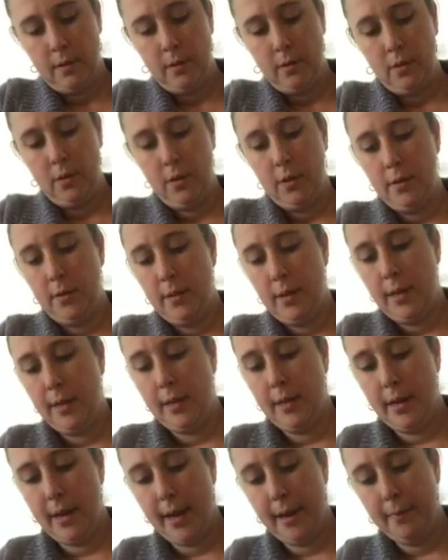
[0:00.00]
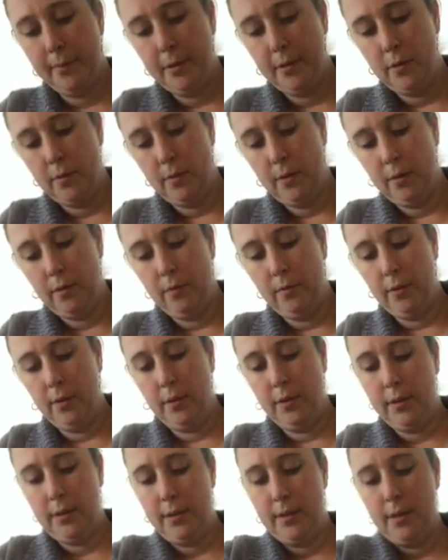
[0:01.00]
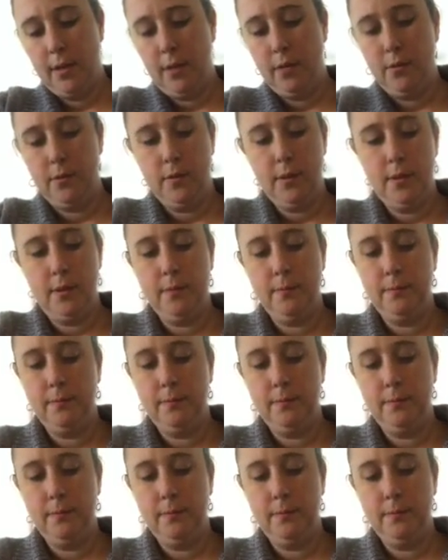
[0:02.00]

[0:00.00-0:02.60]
just like it happens when it really snows.